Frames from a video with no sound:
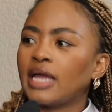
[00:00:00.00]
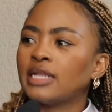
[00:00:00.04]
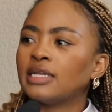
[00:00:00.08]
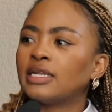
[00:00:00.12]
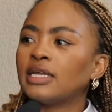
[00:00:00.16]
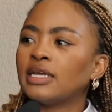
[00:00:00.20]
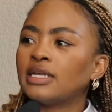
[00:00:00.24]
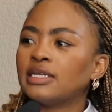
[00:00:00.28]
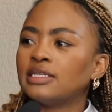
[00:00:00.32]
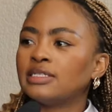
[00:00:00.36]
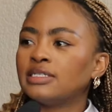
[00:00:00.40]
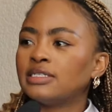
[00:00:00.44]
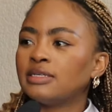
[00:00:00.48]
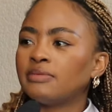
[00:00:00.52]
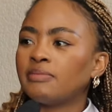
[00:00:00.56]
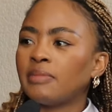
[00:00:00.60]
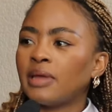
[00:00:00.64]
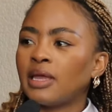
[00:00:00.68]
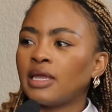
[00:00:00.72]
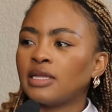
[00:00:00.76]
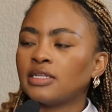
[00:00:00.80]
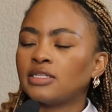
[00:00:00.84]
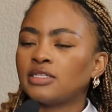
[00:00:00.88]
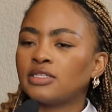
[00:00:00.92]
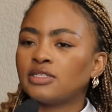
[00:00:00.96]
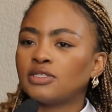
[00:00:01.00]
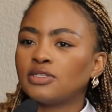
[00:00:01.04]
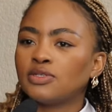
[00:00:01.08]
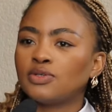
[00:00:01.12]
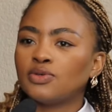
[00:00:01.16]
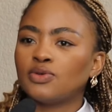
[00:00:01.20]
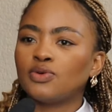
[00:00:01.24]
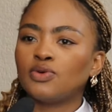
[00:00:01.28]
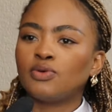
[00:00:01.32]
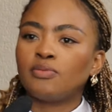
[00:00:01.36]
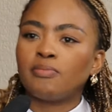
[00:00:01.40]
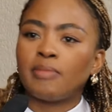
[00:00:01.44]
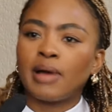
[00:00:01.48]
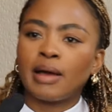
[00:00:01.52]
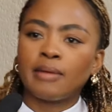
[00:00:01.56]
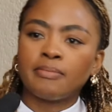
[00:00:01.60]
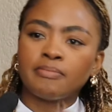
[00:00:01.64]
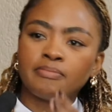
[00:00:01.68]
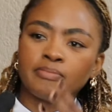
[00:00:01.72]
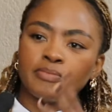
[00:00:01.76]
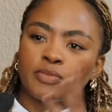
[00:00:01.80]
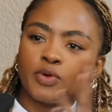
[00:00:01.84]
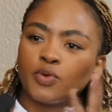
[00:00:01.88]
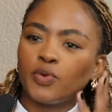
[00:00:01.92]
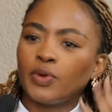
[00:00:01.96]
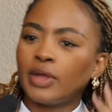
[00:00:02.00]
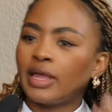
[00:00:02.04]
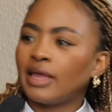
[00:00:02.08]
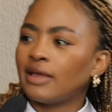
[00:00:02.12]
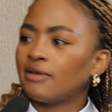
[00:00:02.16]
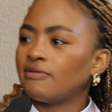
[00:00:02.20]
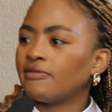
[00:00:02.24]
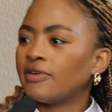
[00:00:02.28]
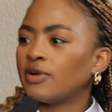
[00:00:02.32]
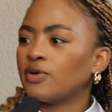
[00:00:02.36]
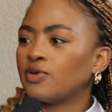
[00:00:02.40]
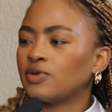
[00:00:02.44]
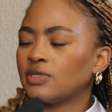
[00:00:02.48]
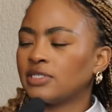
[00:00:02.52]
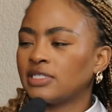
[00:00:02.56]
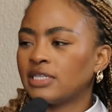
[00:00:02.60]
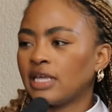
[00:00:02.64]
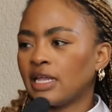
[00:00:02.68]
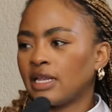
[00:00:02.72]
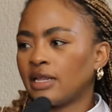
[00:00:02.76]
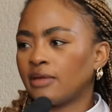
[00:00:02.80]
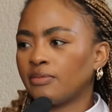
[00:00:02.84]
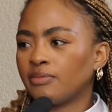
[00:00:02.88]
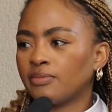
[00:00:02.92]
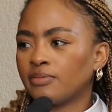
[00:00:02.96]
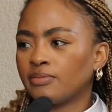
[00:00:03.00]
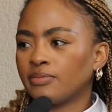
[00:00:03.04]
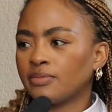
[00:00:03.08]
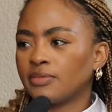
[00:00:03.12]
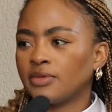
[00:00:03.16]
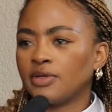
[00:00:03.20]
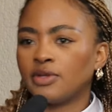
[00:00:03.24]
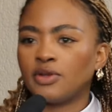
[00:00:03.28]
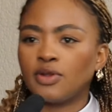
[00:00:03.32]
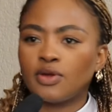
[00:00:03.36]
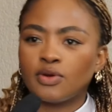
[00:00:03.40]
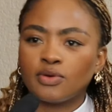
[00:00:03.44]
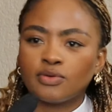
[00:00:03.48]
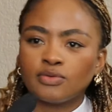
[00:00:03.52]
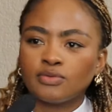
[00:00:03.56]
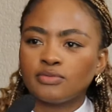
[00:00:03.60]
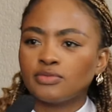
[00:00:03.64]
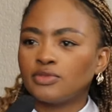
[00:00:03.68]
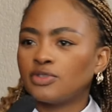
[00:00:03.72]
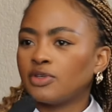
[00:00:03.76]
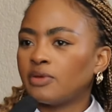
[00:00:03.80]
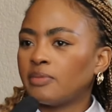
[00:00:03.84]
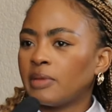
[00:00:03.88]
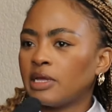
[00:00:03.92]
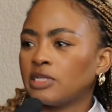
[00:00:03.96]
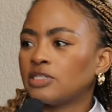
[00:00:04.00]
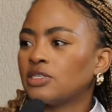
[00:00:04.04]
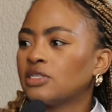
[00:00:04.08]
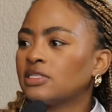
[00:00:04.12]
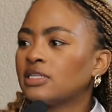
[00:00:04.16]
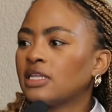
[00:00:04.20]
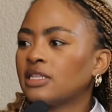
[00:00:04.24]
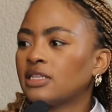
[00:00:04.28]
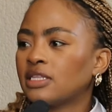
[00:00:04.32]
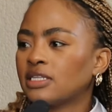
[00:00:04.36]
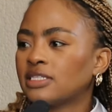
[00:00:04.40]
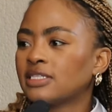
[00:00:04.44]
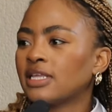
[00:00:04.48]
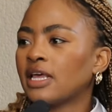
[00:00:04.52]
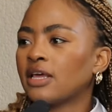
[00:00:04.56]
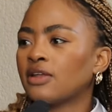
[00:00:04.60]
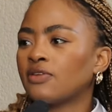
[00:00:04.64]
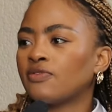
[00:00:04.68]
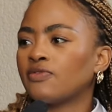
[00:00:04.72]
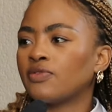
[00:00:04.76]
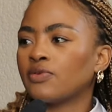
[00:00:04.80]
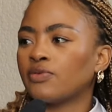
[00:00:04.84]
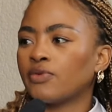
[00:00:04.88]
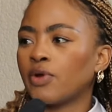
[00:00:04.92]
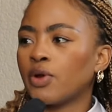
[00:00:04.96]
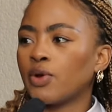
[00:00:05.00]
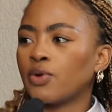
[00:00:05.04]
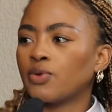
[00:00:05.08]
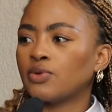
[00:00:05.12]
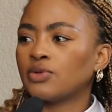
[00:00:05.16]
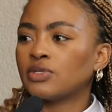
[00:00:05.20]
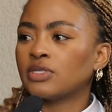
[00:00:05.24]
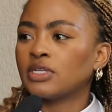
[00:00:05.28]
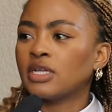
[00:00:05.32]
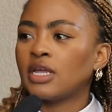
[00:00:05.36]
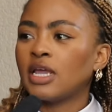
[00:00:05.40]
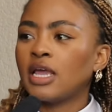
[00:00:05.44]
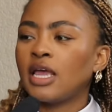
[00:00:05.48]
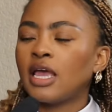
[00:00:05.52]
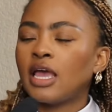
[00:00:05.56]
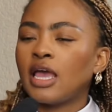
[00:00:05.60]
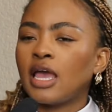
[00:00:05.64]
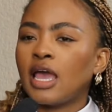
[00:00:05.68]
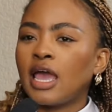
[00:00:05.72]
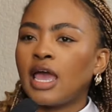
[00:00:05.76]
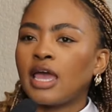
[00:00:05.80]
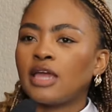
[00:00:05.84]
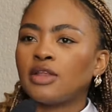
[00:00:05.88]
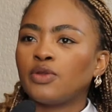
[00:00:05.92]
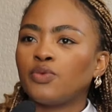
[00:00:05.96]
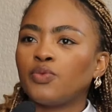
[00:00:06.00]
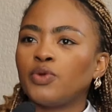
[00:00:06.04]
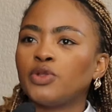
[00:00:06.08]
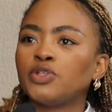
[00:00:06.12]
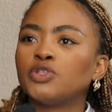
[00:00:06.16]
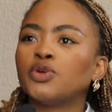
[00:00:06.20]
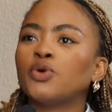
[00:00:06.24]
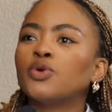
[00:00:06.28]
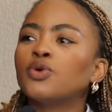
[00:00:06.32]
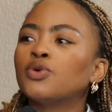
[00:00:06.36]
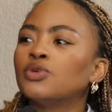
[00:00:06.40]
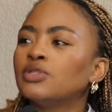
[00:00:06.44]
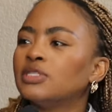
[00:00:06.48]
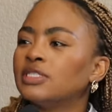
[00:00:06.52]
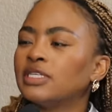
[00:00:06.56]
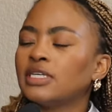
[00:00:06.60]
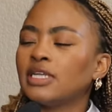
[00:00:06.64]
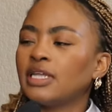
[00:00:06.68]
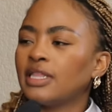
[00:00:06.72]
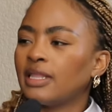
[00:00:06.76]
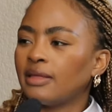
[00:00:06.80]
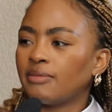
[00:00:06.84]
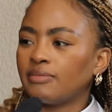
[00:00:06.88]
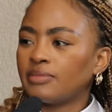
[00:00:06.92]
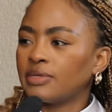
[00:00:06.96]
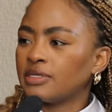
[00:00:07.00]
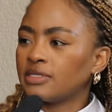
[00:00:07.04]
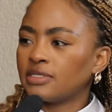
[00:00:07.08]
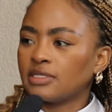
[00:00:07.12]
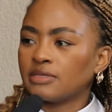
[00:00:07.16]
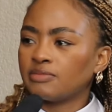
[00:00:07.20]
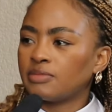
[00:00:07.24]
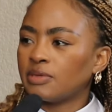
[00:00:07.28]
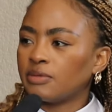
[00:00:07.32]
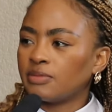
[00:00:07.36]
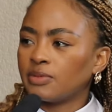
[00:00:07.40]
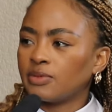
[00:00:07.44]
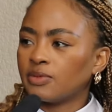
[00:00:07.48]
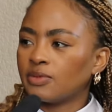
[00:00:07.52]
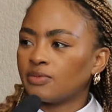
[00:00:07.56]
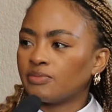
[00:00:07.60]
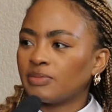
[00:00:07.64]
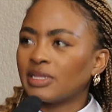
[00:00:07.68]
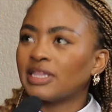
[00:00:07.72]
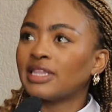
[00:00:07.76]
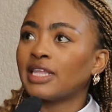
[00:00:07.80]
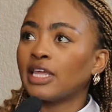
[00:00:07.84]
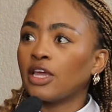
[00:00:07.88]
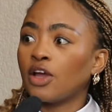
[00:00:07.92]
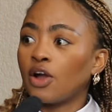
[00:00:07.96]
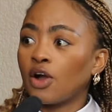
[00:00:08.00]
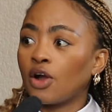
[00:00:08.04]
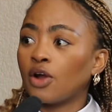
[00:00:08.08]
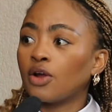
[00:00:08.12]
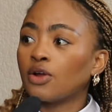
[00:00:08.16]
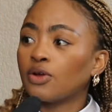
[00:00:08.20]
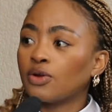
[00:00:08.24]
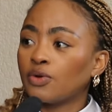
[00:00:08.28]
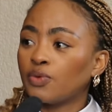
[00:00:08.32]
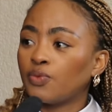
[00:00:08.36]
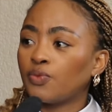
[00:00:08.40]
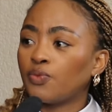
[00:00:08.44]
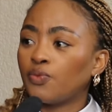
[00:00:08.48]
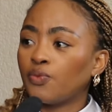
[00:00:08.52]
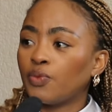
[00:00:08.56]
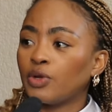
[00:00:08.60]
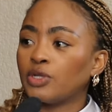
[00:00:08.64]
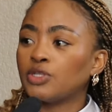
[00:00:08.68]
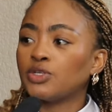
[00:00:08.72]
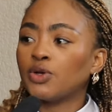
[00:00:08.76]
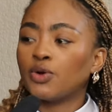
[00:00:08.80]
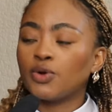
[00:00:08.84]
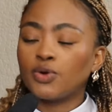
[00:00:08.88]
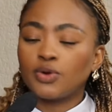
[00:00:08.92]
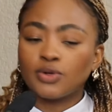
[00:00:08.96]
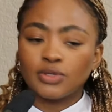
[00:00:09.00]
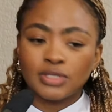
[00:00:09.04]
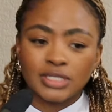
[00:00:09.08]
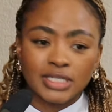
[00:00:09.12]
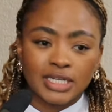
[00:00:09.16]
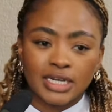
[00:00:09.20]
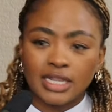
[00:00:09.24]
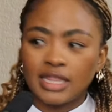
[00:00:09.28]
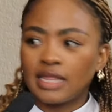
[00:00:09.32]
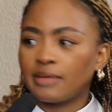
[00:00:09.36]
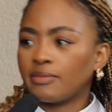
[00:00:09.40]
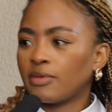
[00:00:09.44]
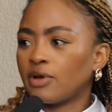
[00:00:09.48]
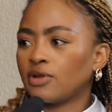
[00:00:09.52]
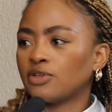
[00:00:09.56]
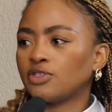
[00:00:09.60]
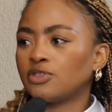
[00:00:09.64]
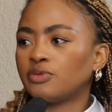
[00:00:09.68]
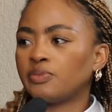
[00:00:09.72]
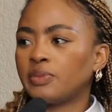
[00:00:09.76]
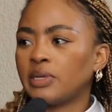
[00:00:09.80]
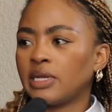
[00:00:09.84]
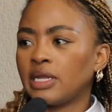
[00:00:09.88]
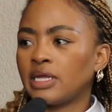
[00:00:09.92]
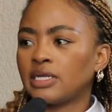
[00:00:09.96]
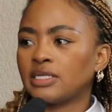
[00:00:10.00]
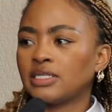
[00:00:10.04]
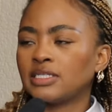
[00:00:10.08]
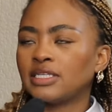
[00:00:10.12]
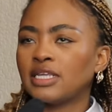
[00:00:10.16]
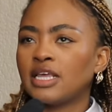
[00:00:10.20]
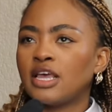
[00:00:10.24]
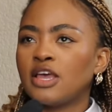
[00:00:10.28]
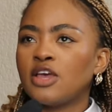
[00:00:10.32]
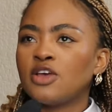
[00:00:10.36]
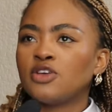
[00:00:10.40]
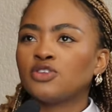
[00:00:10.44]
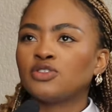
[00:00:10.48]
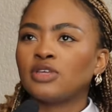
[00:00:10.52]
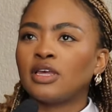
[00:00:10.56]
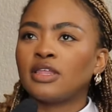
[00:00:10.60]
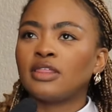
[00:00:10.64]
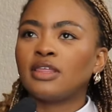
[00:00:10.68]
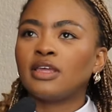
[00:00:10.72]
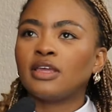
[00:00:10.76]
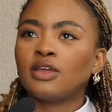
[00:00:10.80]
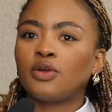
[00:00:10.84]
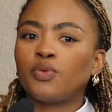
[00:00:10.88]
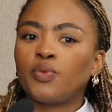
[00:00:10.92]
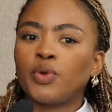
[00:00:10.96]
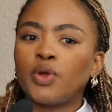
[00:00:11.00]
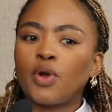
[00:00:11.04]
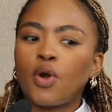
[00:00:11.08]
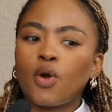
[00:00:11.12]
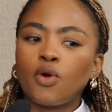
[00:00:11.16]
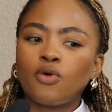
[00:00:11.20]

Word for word: underestimate umam, whoever who's mm. selling, you know, tomatoes at yeah. the side of the yeah. road. And we don't consider them business people, hmm, but hmm. they are. Oh, we don't consider them entrepreneurs. So I think we